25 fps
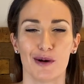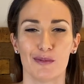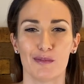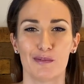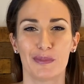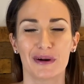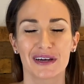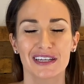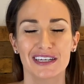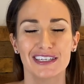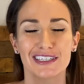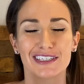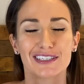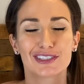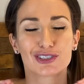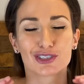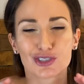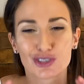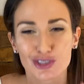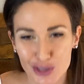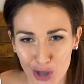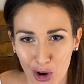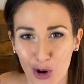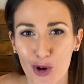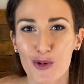but it's
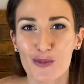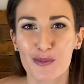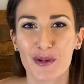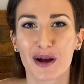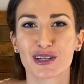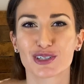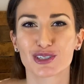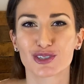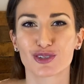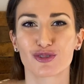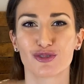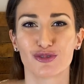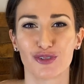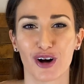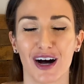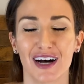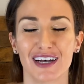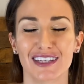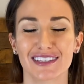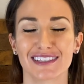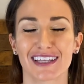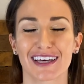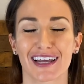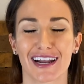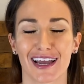so much
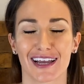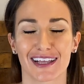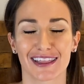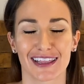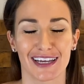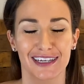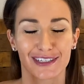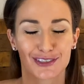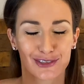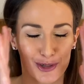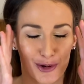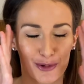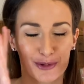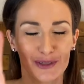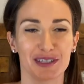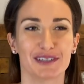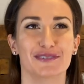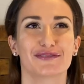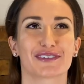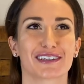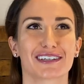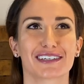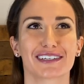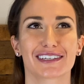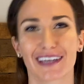fun that I don't
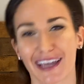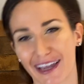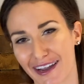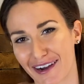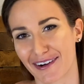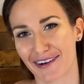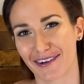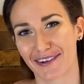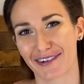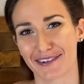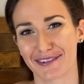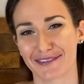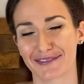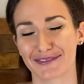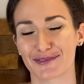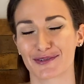even care.